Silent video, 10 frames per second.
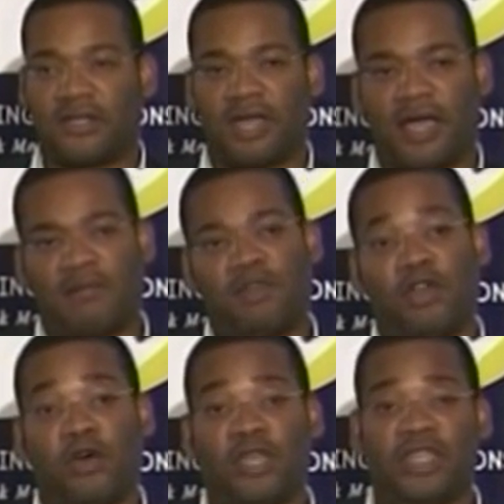
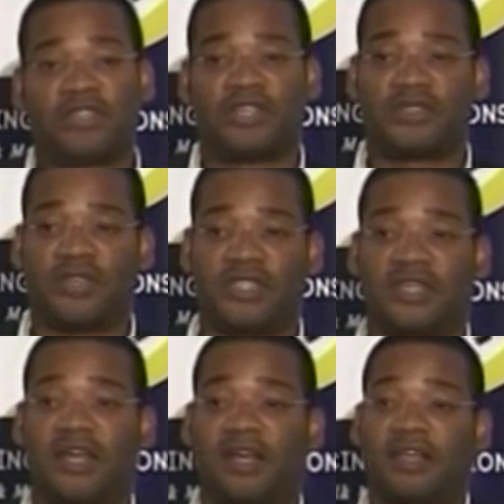low interest rates
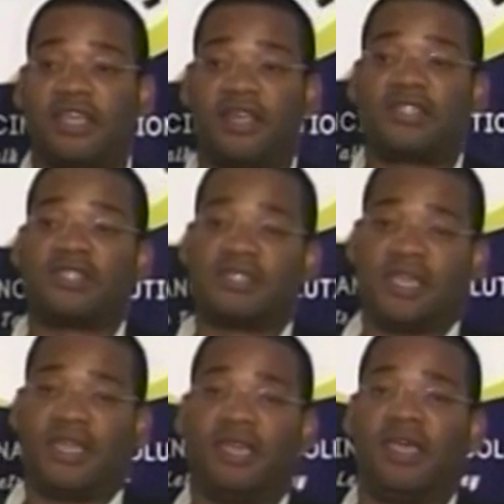are here to
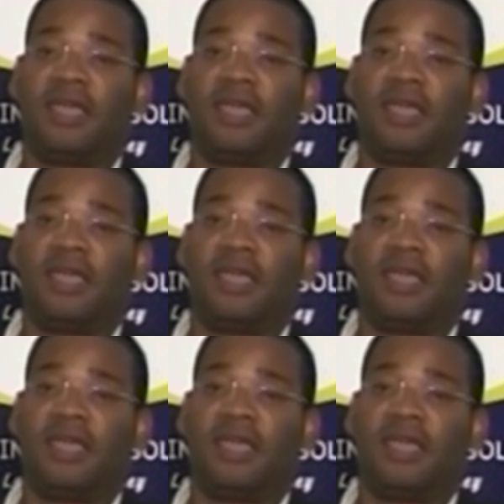stay.